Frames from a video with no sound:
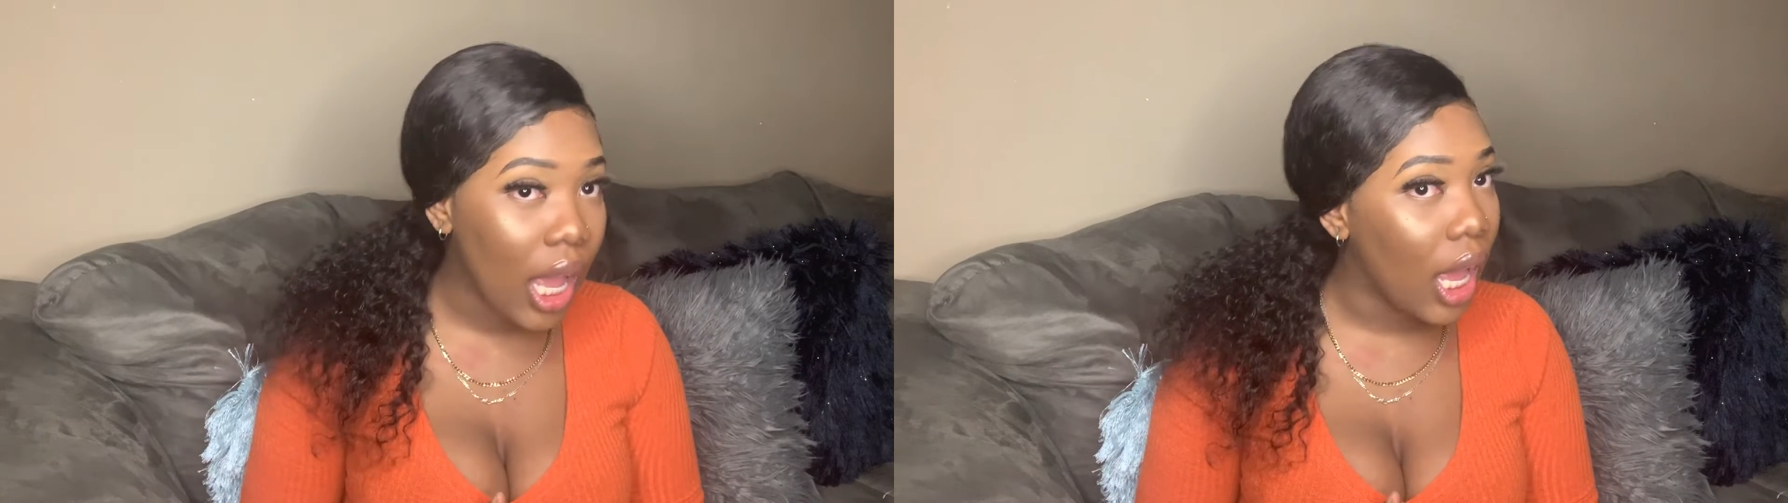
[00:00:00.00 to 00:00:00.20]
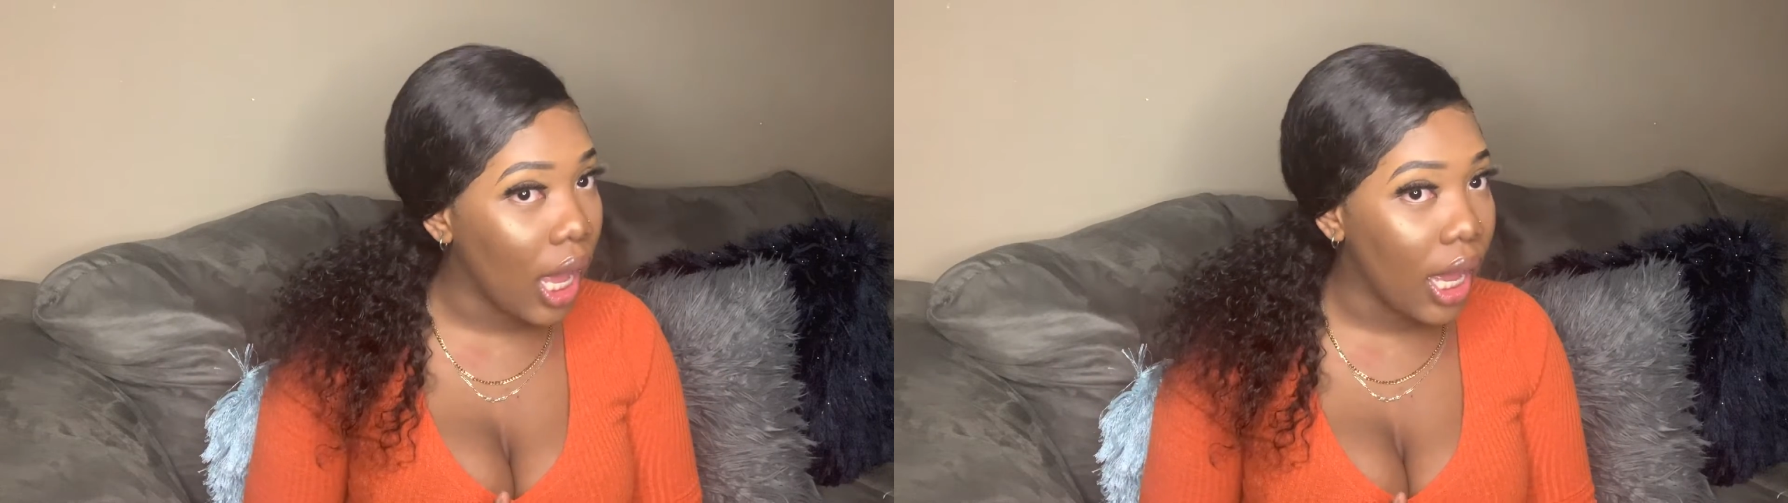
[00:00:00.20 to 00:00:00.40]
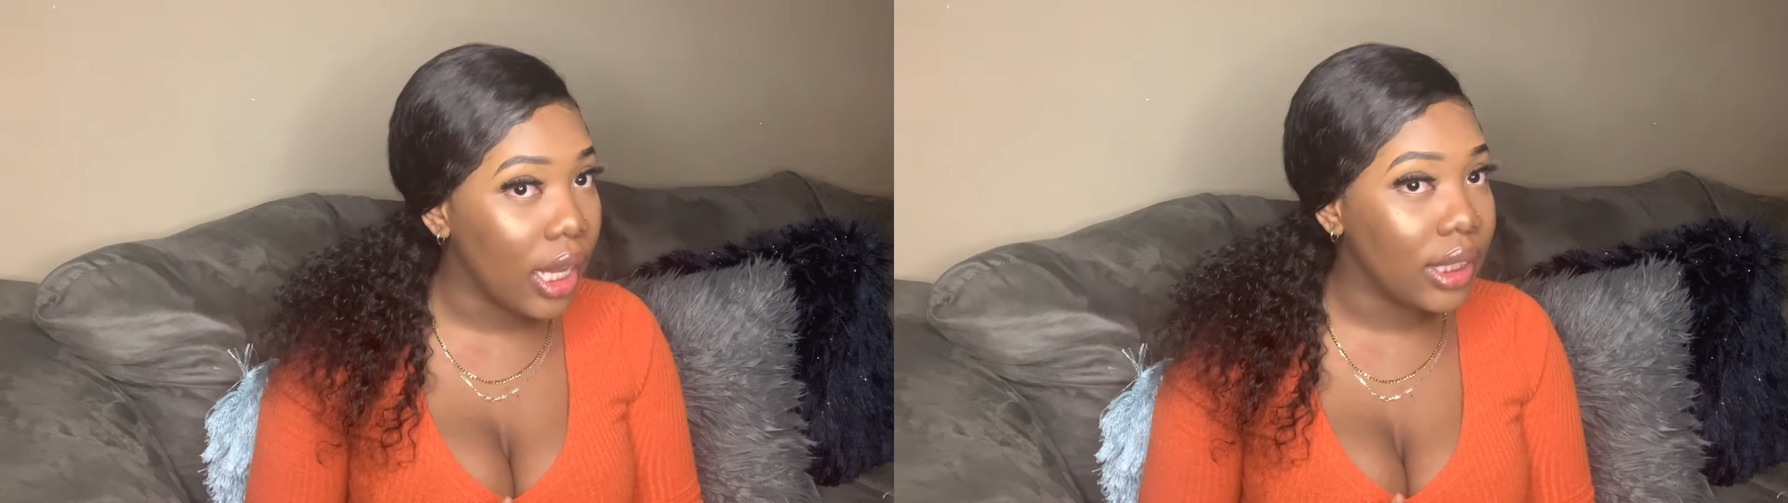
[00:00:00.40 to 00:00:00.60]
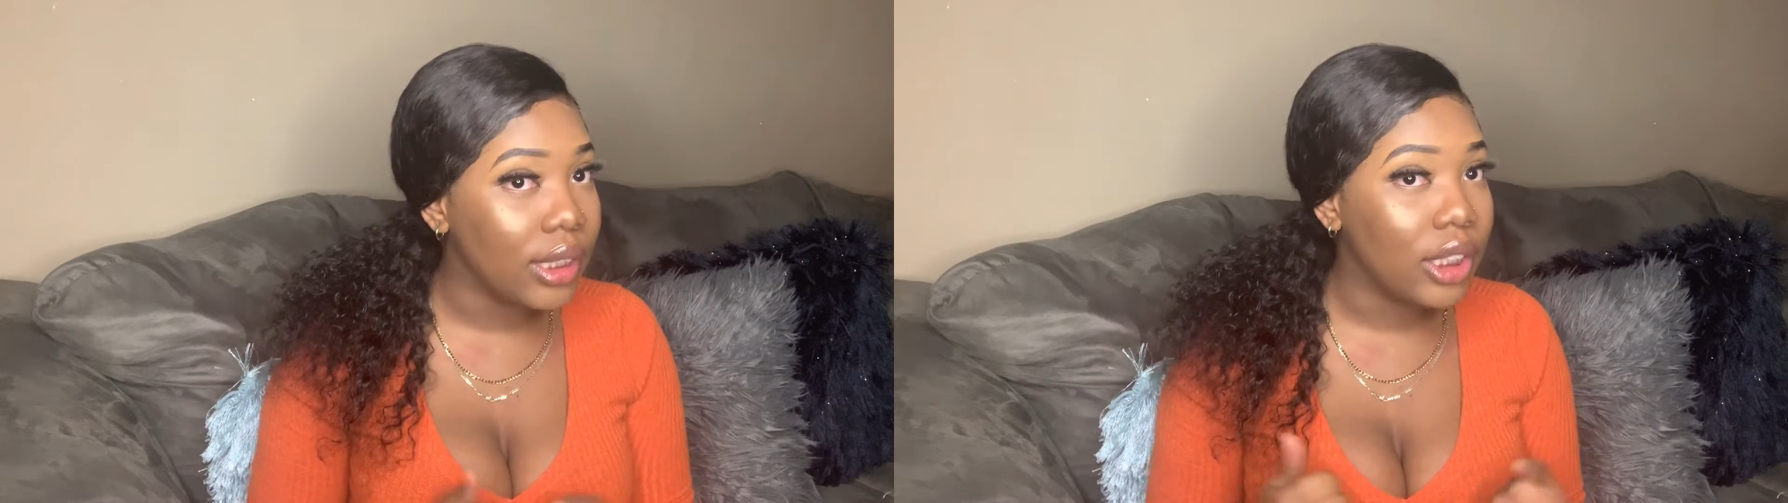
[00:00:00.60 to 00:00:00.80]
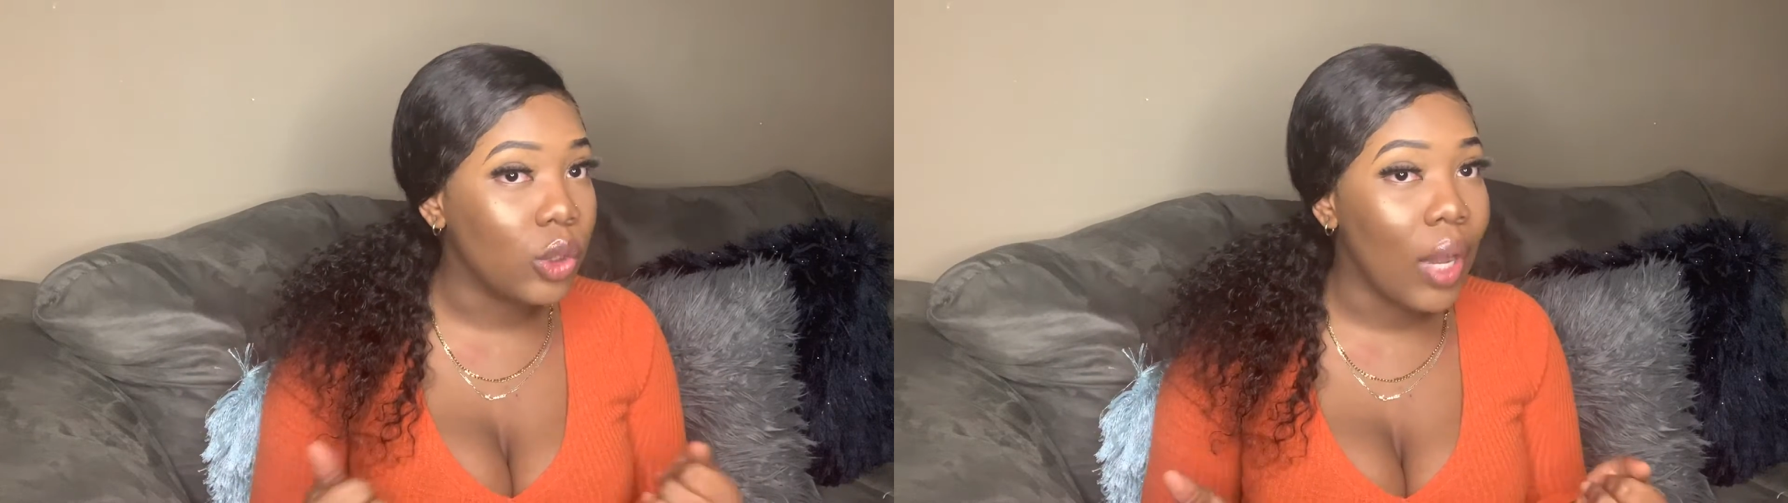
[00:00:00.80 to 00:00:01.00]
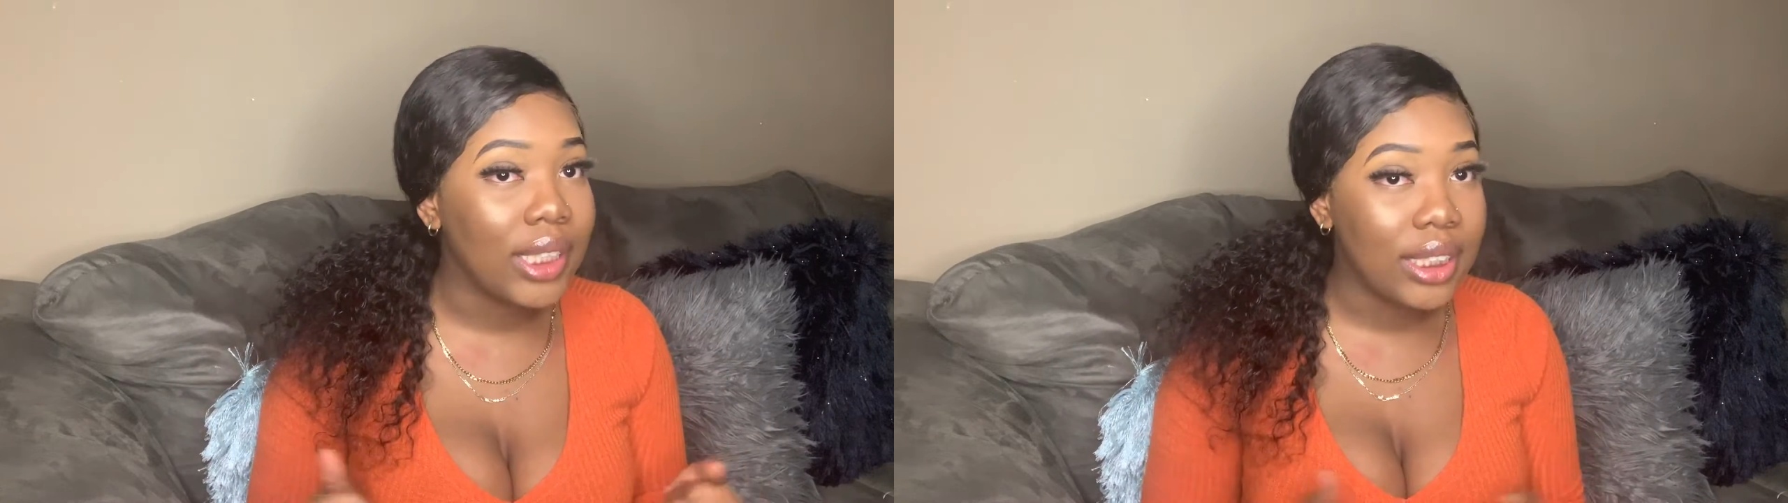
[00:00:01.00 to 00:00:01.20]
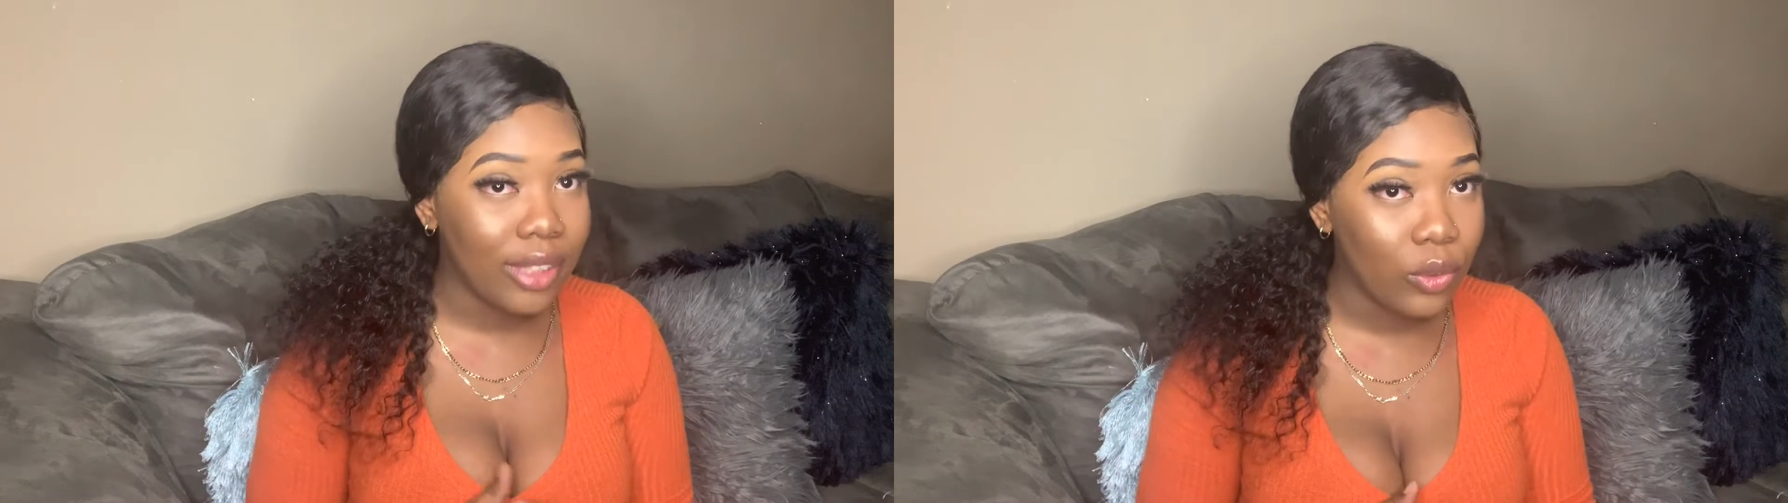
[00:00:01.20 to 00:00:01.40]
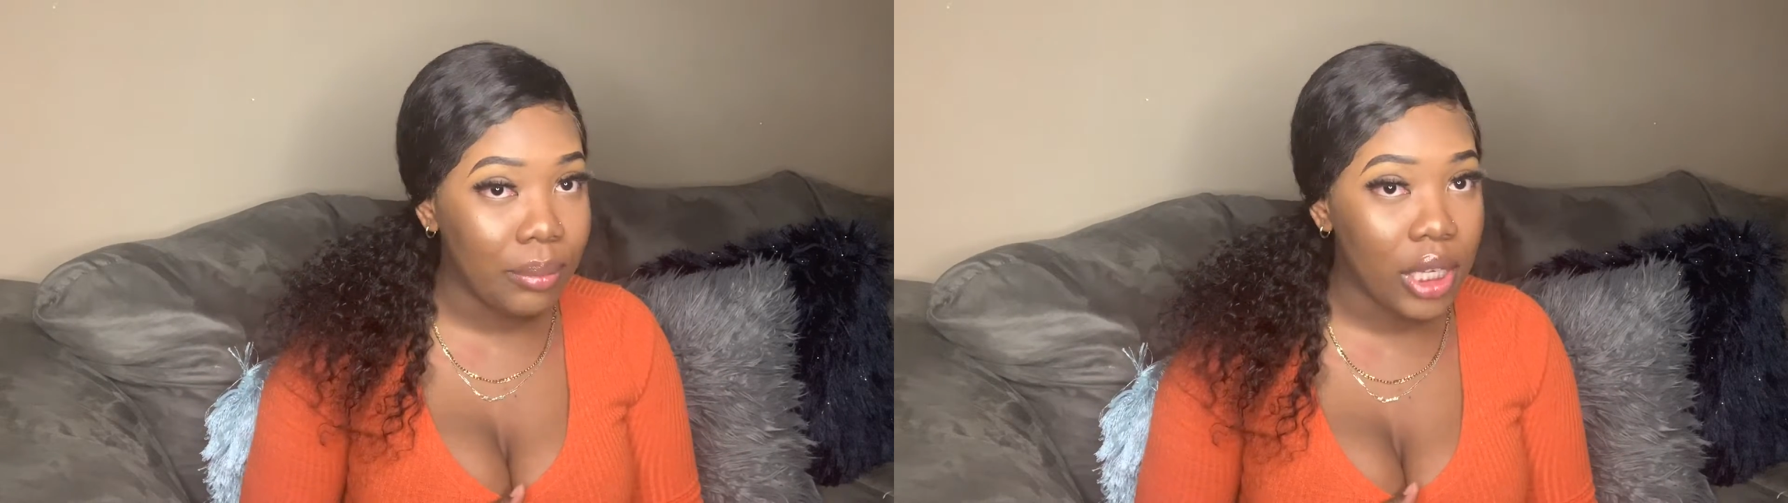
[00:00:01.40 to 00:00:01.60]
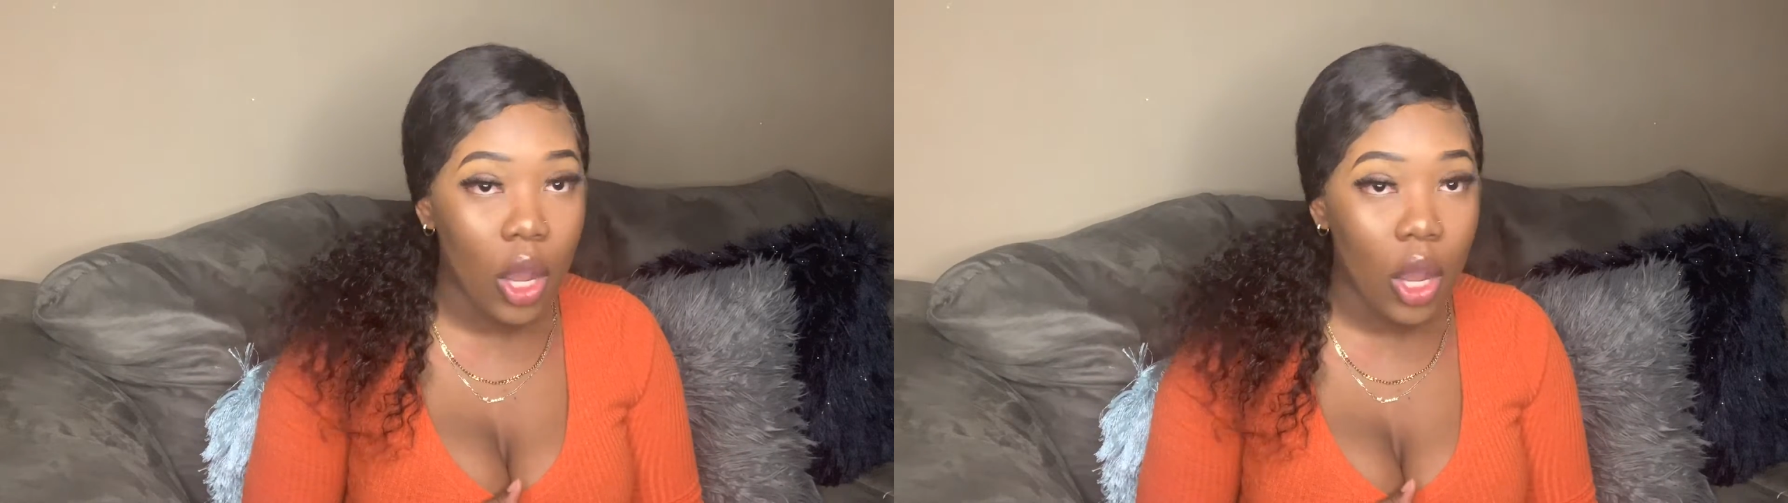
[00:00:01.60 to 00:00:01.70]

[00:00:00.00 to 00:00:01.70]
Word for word: and watch this video with me,